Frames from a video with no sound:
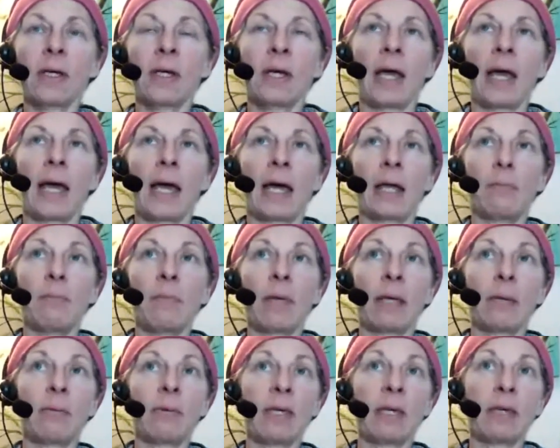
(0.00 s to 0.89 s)
and
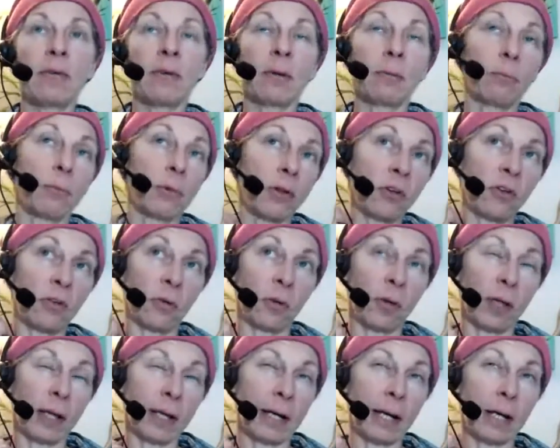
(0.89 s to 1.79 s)
maybe even
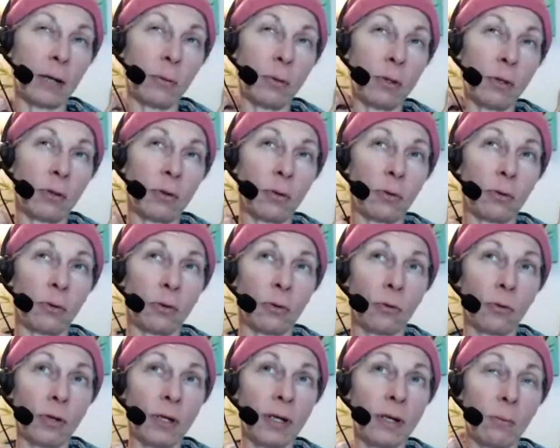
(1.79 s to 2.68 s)
blissful. Like I went through
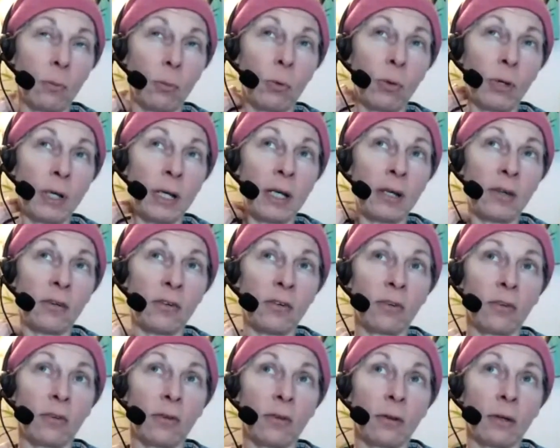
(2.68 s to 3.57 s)
3
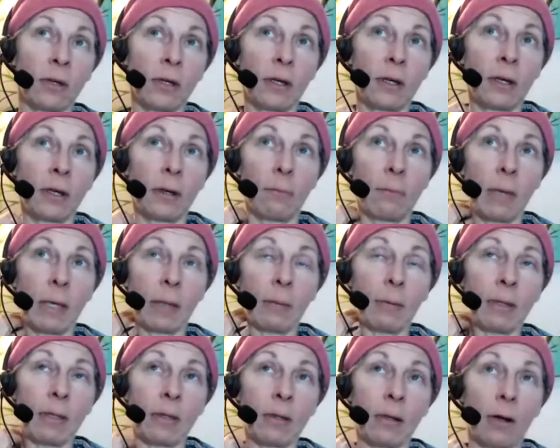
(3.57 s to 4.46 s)
weeks,
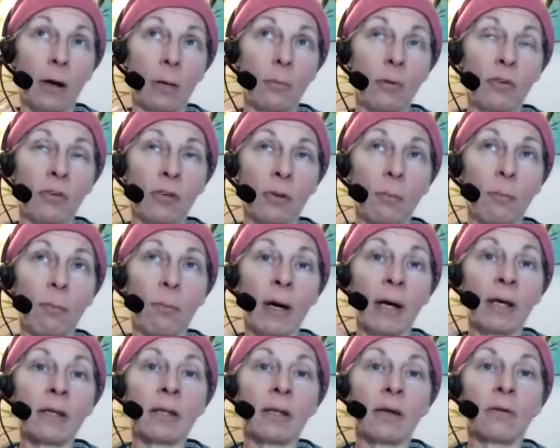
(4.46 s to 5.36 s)
maybe almost a
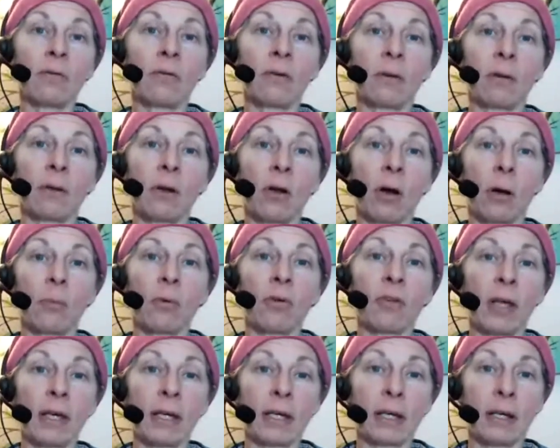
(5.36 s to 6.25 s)
month of feeling
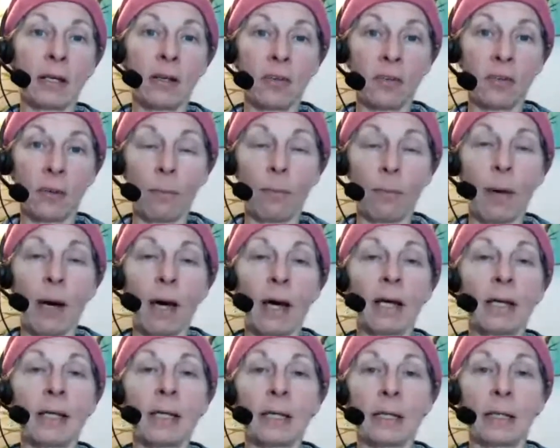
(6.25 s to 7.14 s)
almost like in a
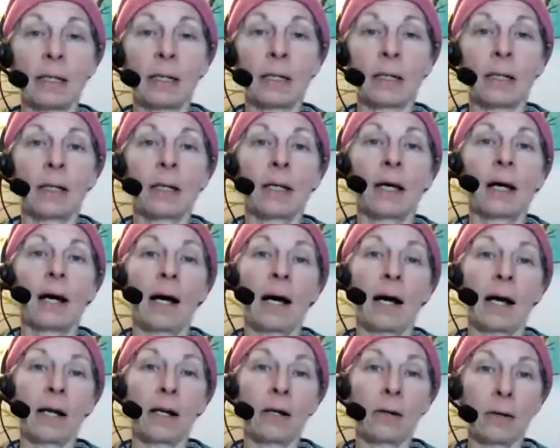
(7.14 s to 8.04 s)
samadhi, a
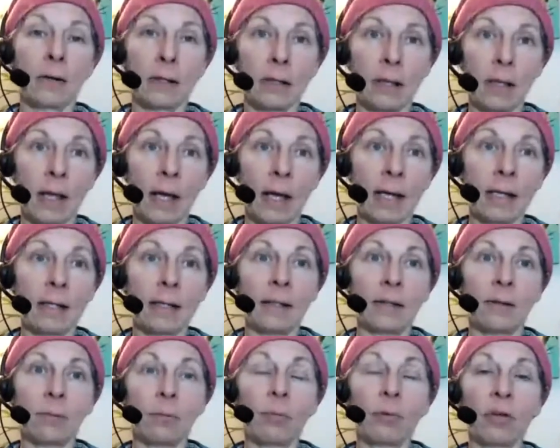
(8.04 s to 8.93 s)
higher
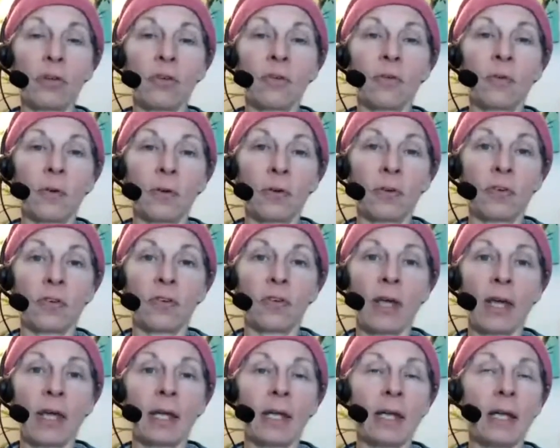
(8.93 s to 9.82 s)
enlightened, blissful
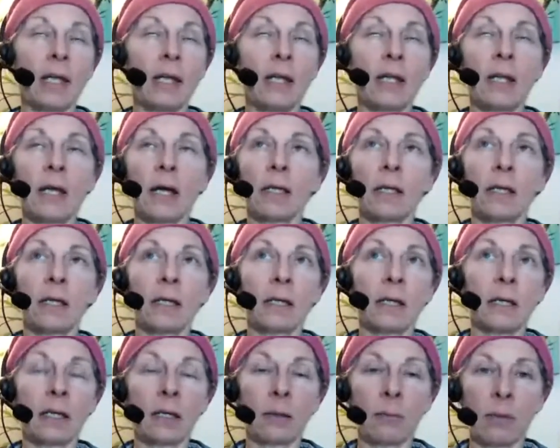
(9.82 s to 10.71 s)
state. Nothing
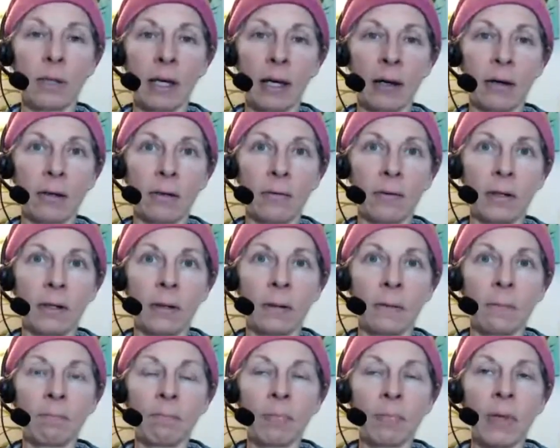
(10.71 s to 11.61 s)
could get me out of it.
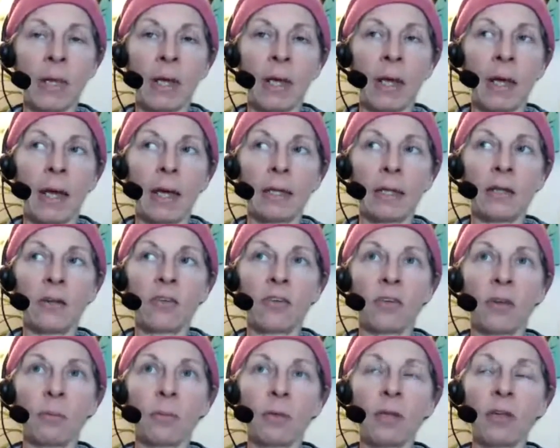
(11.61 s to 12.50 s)
And then
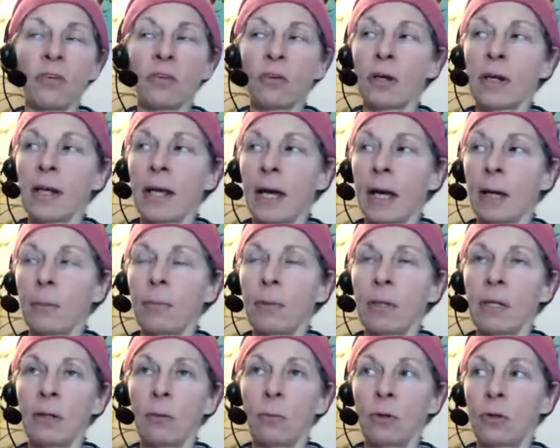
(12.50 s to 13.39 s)
something started
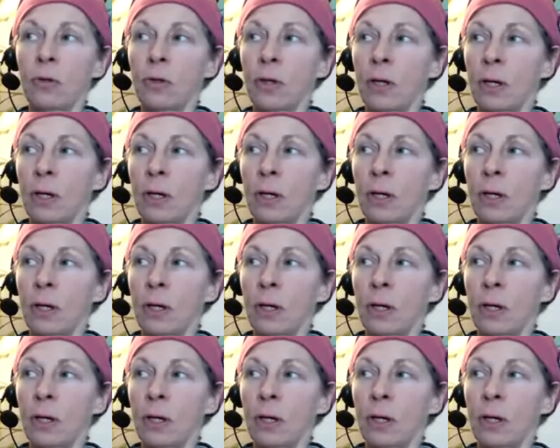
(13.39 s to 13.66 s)
happening with